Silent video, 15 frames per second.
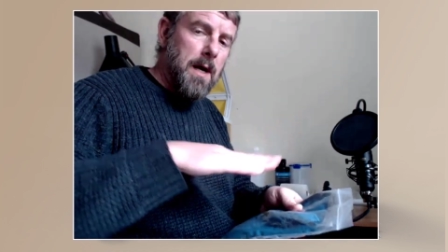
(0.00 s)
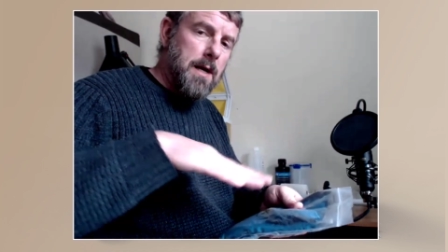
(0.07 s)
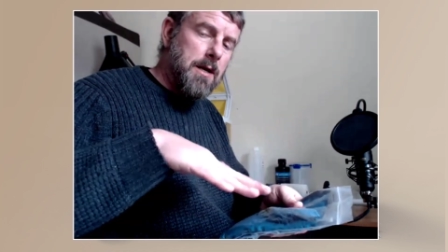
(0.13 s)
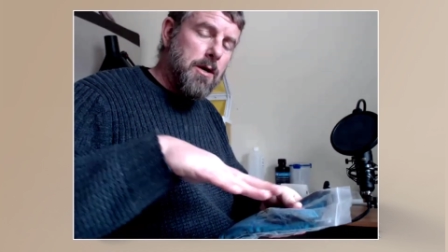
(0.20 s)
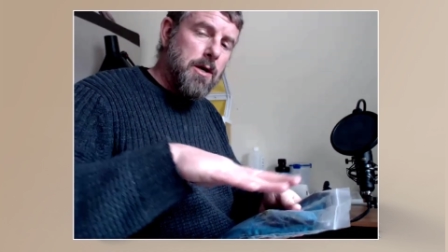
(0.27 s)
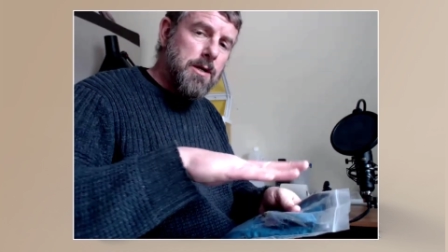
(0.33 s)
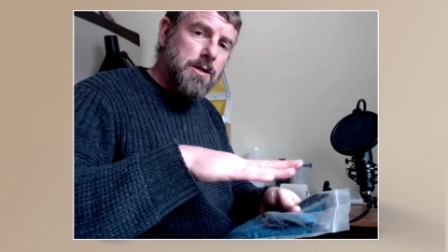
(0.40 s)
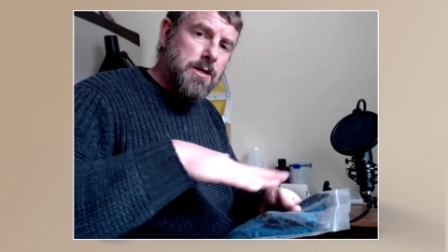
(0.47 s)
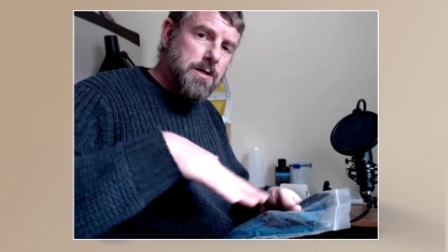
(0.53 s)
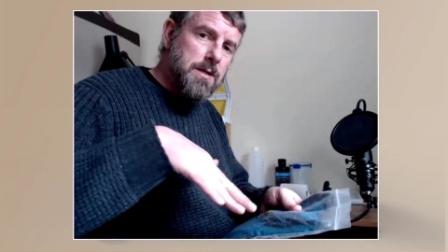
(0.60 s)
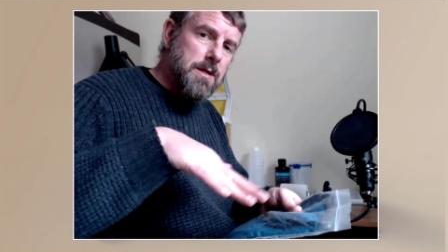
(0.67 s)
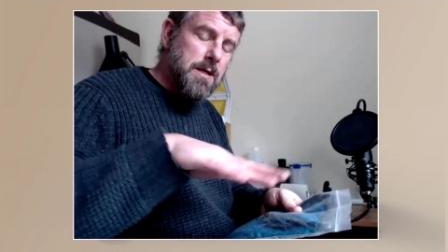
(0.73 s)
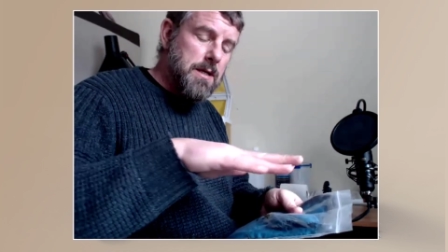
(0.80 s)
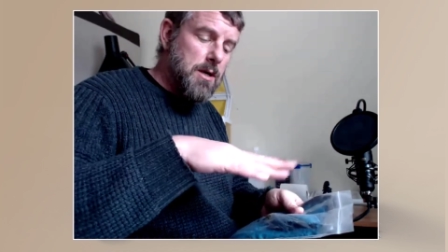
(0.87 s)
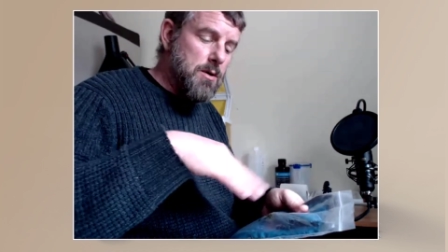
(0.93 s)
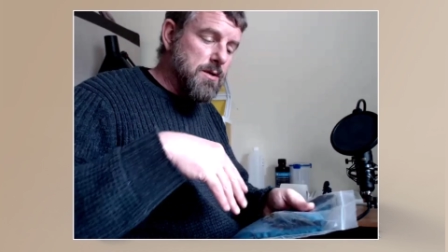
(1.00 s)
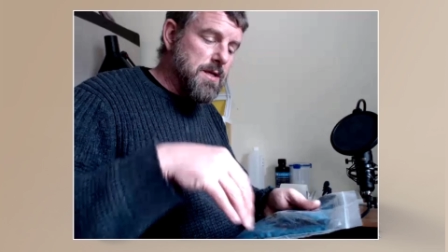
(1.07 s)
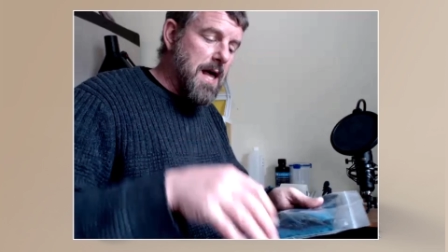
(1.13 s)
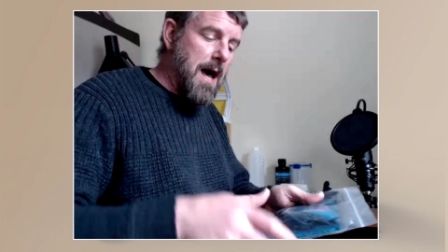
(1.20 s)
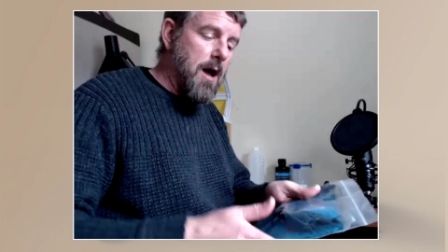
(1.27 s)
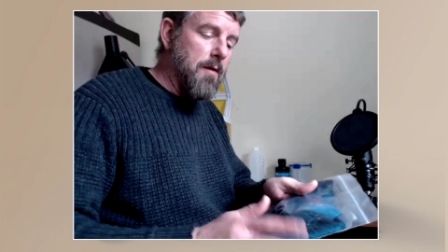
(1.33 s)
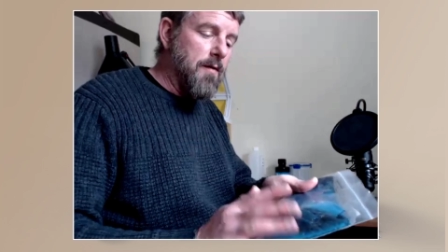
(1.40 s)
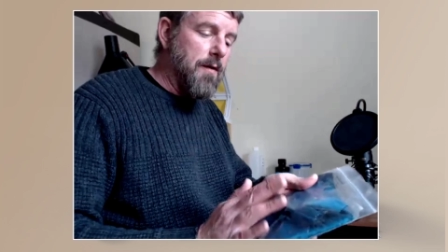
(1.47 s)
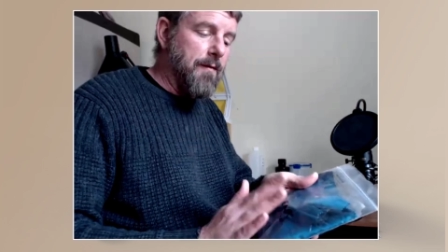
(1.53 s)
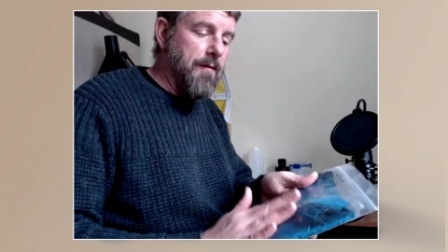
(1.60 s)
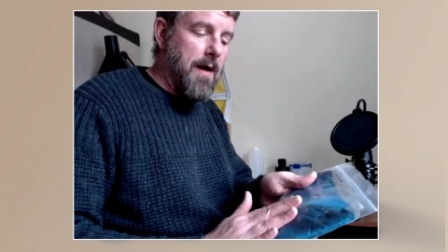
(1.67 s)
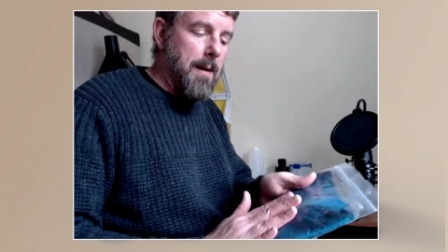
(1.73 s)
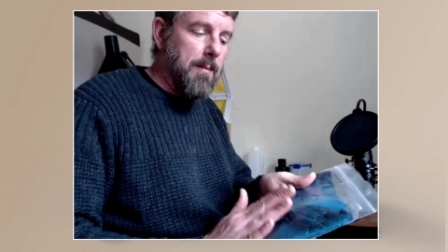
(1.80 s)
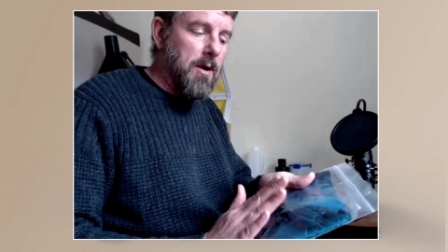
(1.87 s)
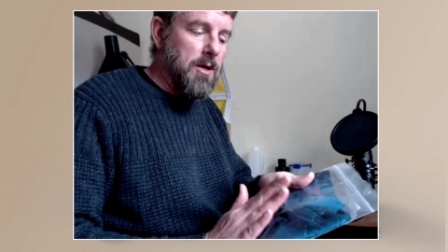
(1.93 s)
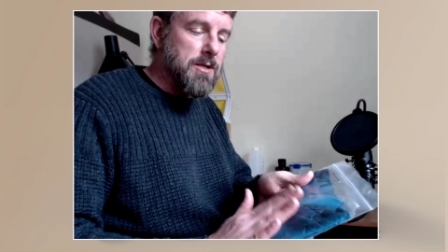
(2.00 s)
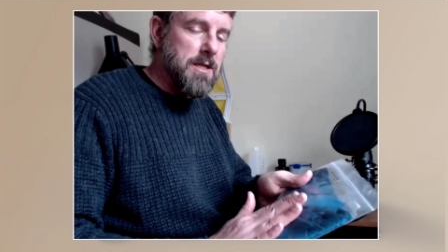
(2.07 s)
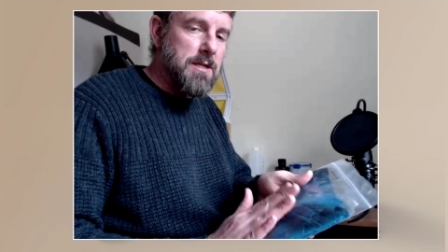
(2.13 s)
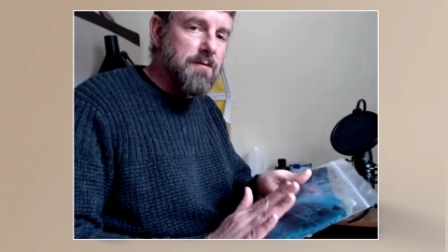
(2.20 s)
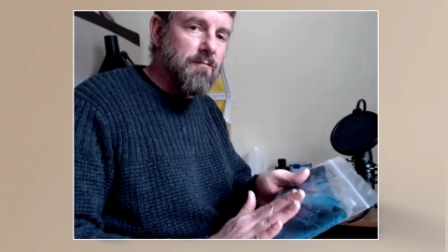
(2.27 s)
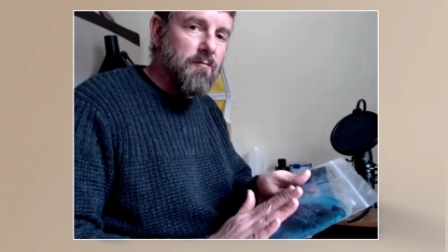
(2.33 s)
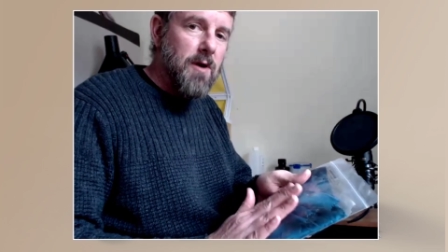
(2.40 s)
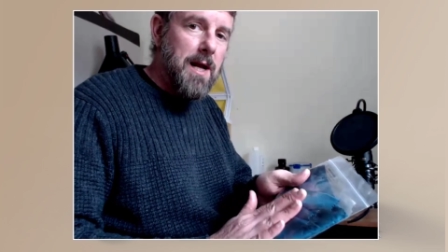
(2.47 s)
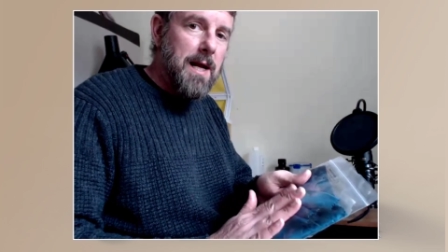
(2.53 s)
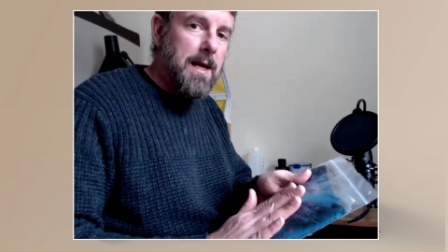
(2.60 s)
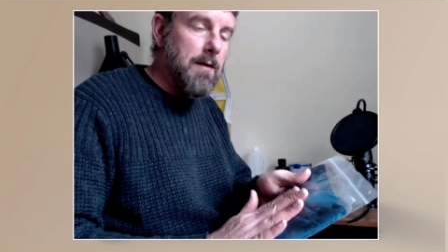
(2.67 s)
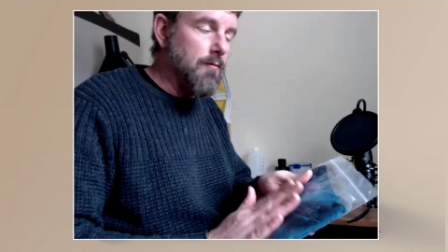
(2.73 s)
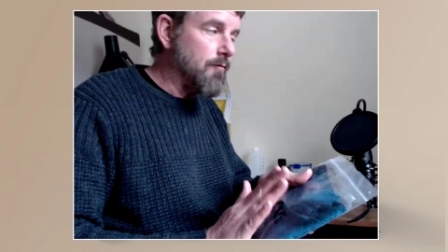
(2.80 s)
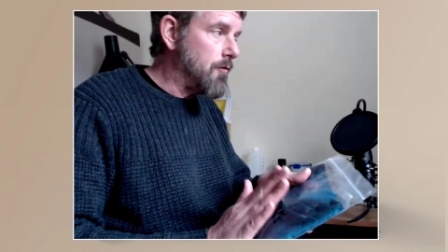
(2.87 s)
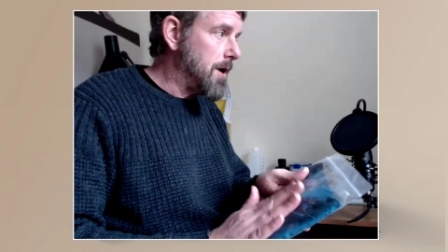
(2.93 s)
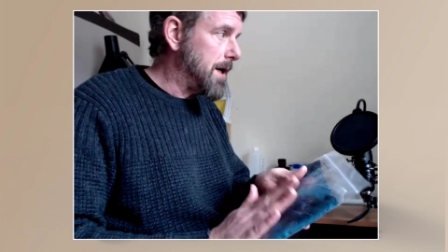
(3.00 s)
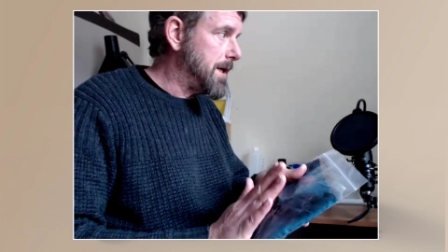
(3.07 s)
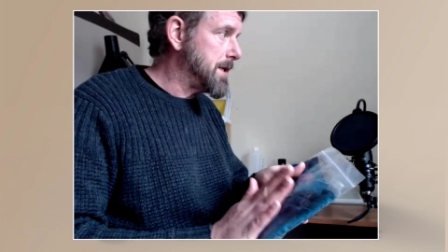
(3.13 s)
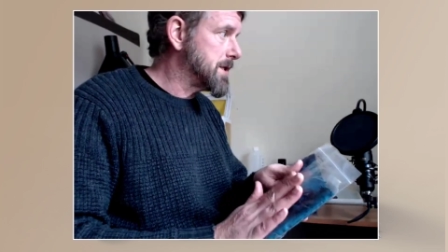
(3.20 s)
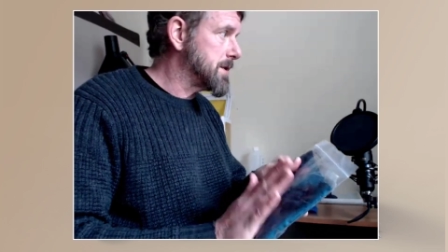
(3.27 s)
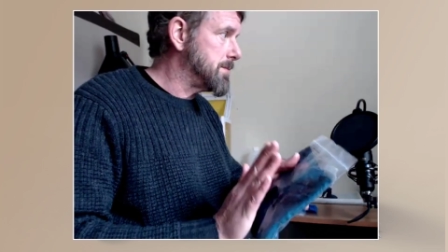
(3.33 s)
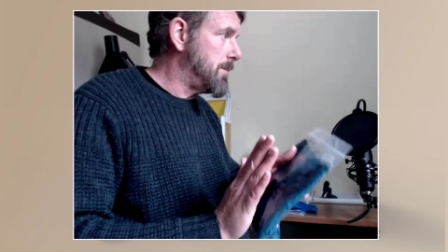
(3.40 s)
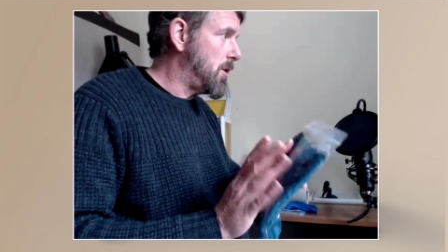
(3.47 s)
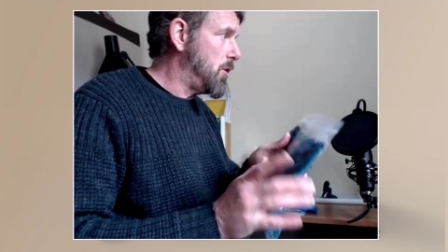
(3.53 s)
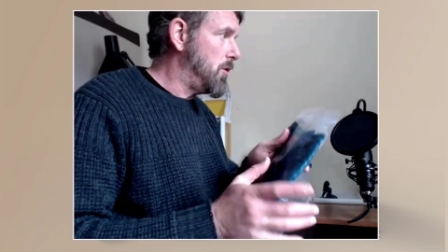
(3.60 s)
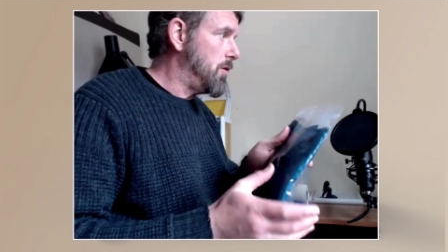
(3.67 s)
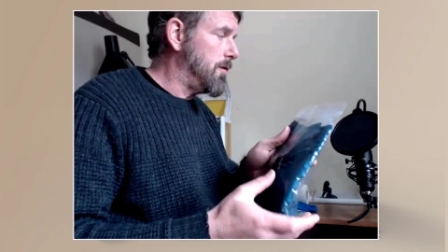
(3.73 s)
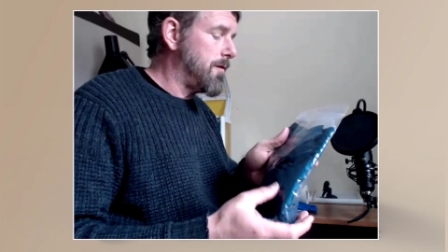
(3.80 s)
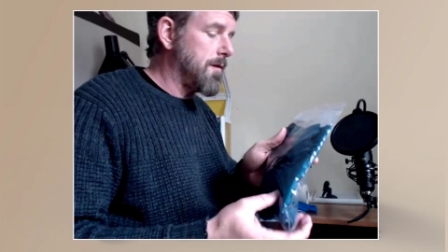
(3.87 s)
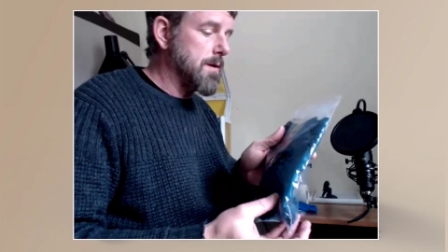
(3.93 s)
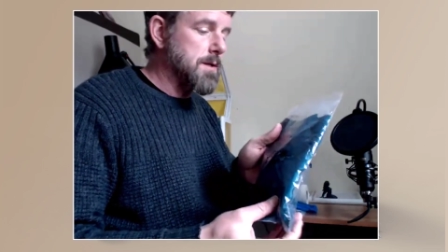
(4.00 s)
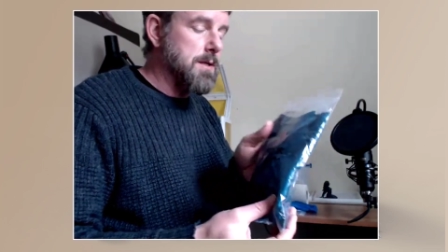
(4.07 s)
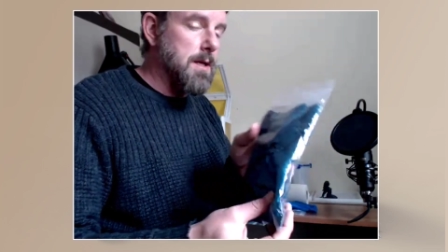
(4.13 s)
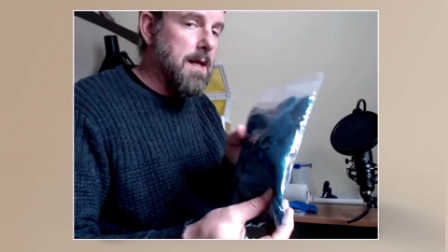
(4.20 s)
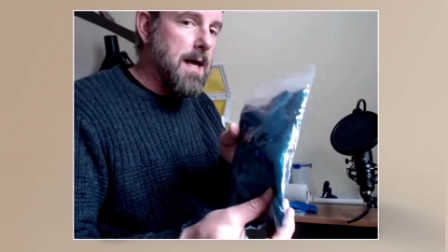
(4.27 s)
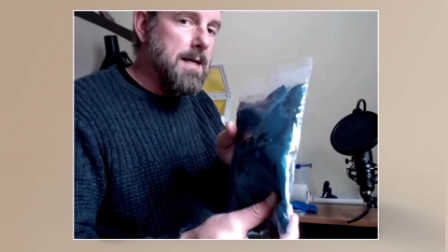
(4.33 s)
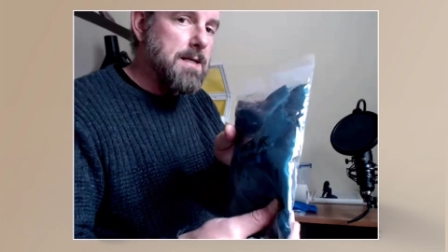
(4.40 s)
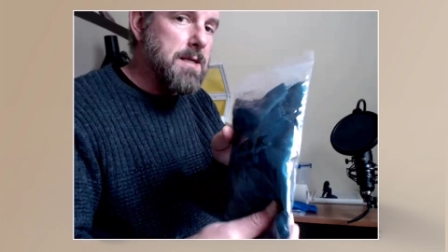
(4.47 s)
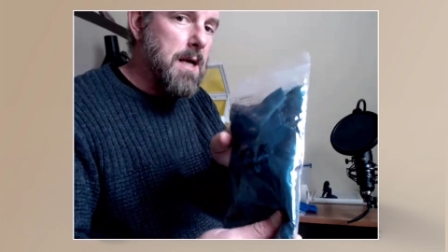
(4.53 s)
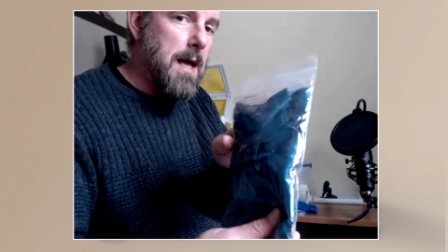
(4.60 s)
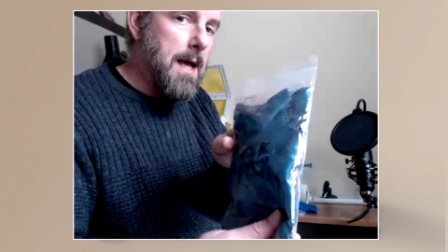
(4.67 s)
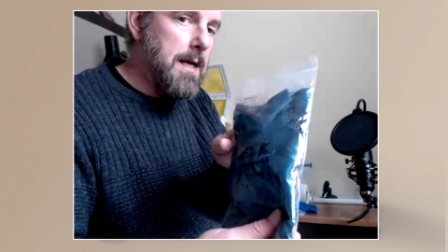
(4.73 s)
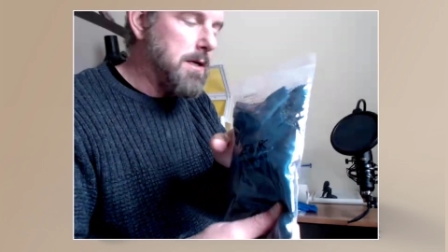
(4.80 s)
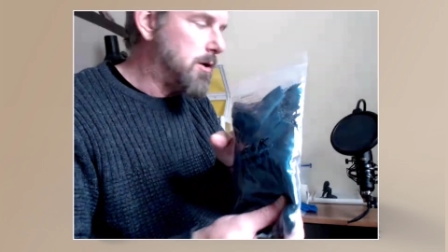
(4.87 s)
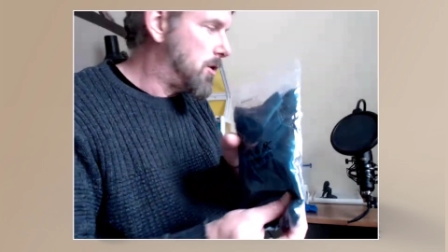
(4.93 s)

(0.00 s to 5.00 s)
and you can just use that over the FEP because it's really really smooth so that's a